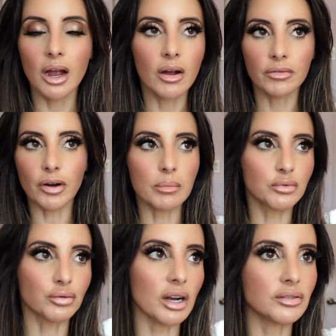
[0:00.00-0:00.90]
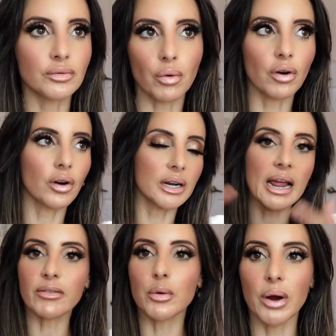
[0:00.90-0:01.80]
from drugstore and
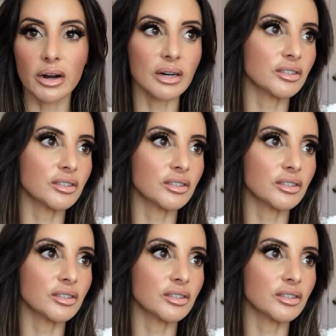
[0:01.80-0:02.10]
everywhere,